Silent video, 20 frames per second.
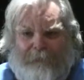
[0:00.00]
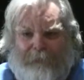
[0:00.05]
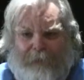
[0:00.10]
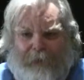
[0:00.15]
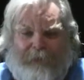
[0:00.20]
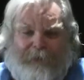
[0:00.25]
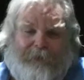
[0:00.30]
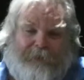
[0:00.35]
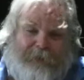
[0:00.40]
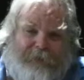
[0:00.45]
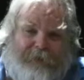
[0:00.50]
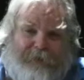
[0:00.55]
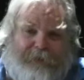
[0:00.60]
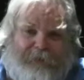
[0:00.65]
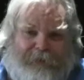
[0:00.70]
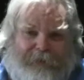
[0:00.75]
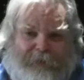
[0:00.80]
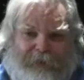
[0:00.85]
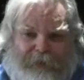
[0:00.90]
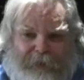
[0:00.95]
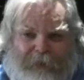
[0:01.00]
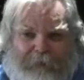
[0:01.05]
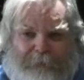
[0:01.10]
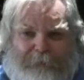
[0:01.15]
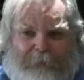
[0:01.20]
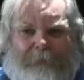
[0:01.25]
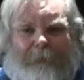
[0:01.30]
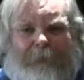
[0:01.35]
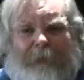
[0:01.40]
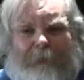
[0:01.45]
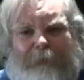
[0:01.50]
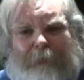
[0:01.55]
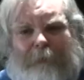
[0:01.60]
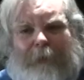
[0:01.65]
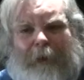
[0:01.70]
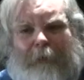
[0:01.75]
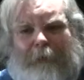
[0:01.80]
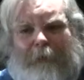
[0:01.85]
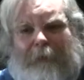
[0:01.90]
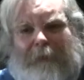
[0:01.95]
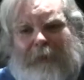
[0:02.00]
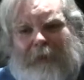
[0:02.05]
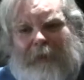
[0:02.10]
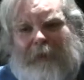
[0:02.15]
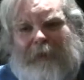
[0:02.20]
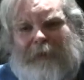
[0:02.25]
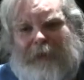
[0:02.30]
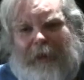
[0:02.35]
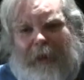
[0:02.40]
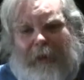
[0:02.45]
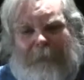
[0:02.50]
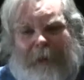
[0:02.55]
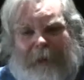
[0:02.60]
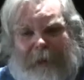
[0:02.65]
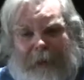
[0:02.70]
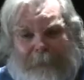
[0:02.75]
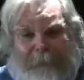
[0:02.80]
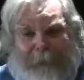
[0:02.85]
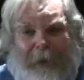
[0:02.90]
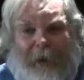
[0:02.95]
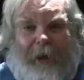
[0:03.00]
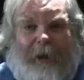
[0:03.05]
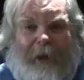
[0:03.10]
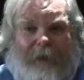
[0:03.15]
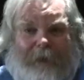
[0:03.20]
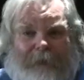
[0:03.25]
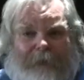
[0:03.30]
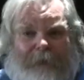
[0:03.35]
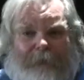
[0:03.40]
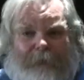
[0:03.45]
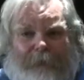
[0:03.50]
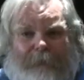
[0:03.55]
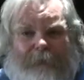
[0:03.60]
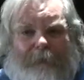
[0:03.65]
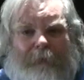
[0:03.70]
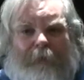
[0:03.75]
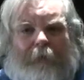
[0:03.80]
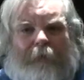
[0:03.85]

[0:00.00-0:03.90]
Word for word: Not that this isn't legitimate, but through my job I get paid to do.